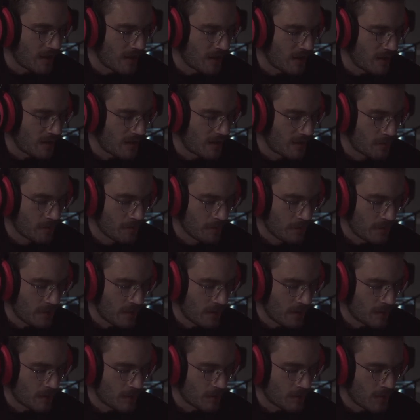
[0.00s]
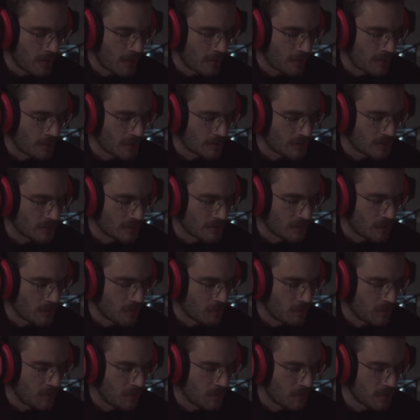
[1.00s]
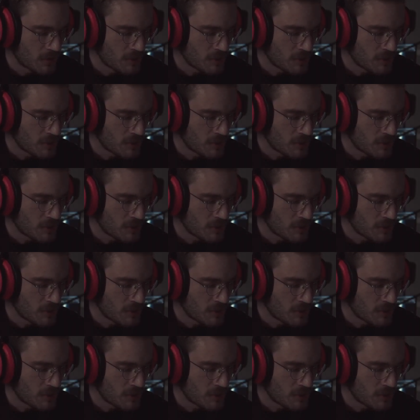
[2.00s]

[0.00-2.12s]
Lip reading: and around us in the computer